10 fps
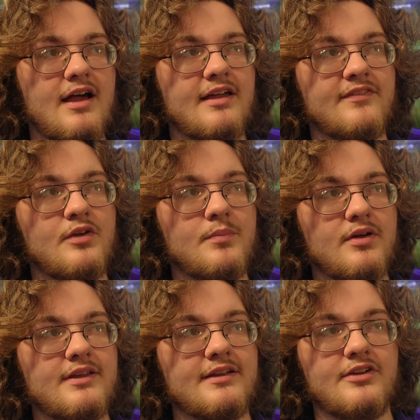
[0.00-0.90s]
if you
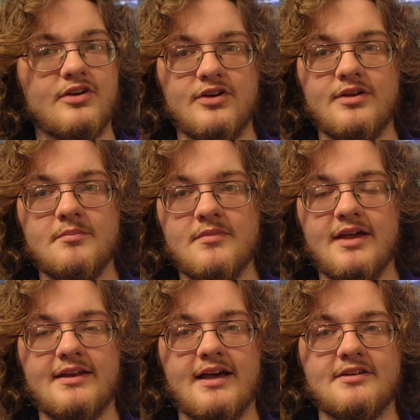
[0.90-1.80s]
build it good
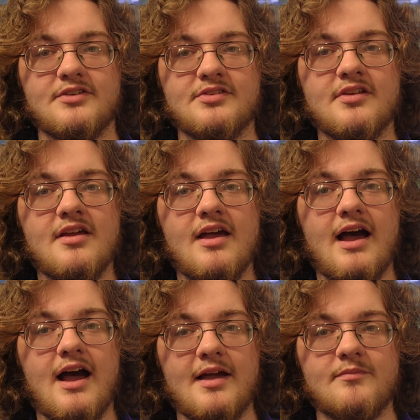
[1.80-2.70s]
and not just
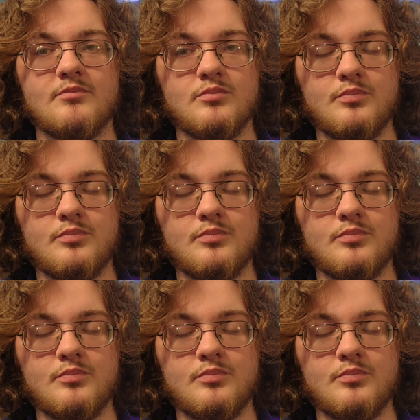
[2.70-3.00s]
I